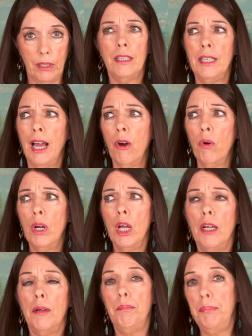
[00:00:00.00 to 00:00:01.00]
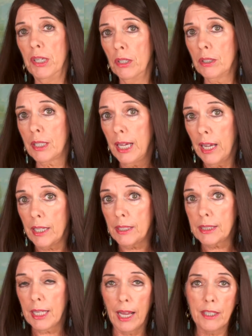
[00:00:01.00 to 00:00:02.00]
Now, Bill
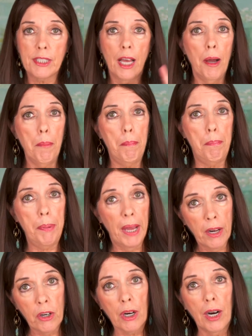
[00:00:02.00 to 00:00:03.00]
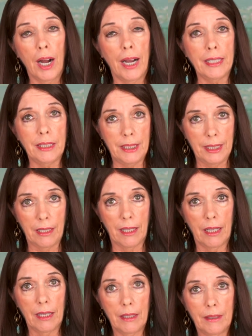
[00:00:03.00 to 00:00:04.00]
Gates has a better
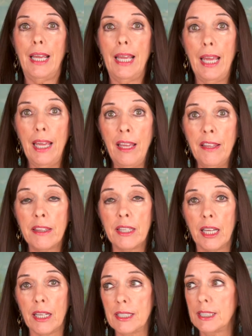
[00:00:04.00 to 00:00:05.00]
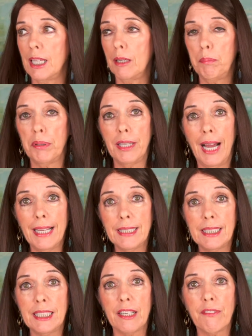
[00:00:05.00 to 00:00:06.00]
idea. He thinks that
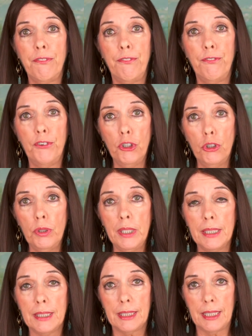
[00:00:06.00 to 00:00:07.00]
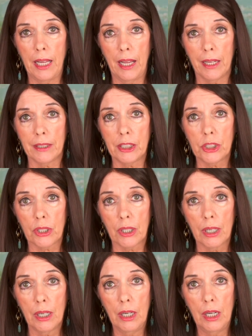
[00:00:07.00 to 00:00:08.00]
plastic food is the
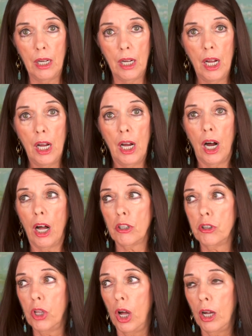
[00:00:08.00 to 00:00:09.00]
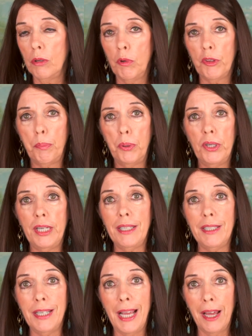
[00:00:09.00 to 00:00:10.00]
answer, along with
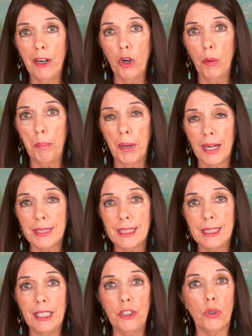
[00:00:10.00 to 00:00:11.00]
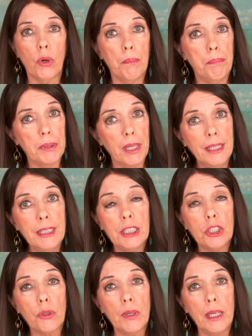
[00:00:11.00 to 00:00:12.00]
putting nanobots in your
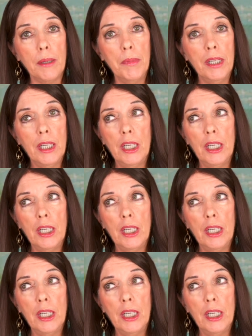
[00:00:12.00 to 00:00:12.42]
bloodstream